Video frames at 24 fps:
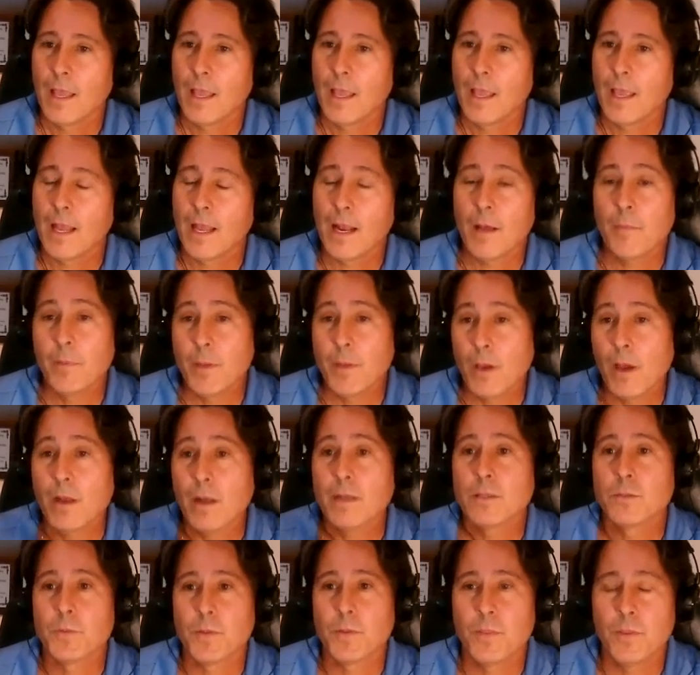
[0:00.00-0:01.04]
And I'll be
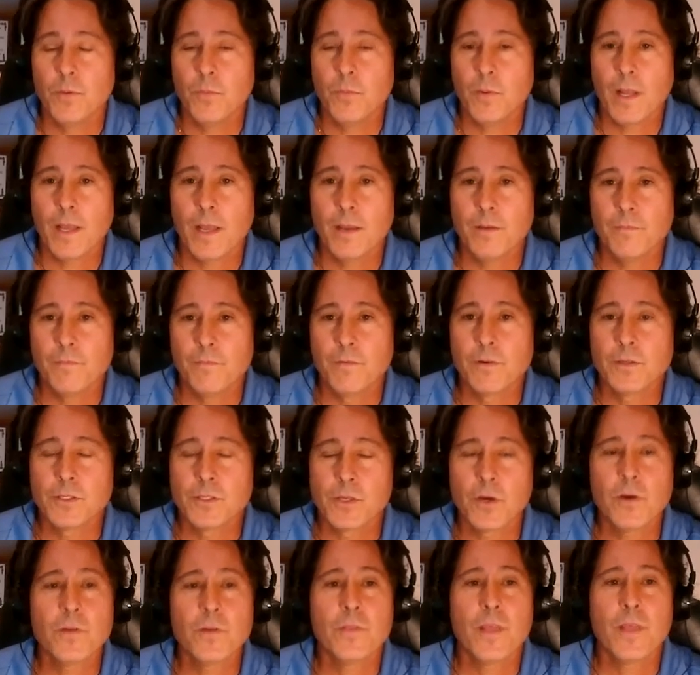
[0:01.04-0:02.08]
honest with you, when I first
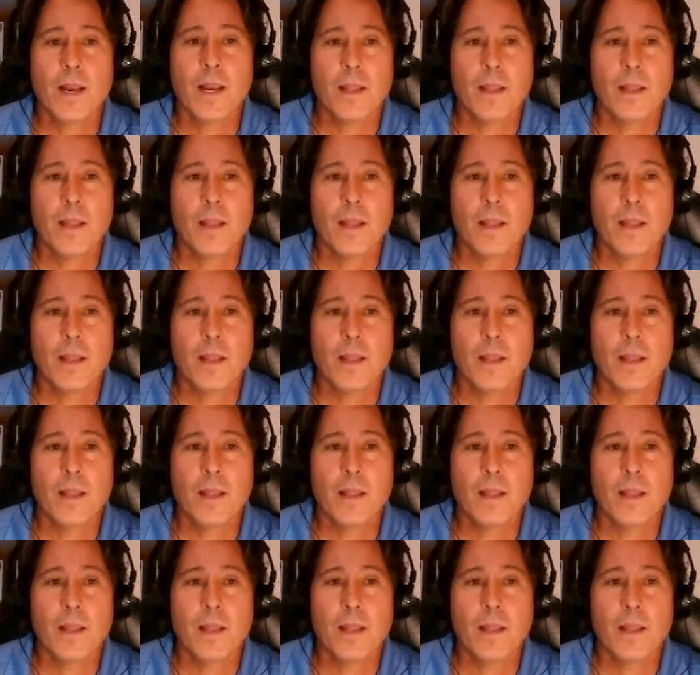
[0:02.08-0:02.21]
heard that,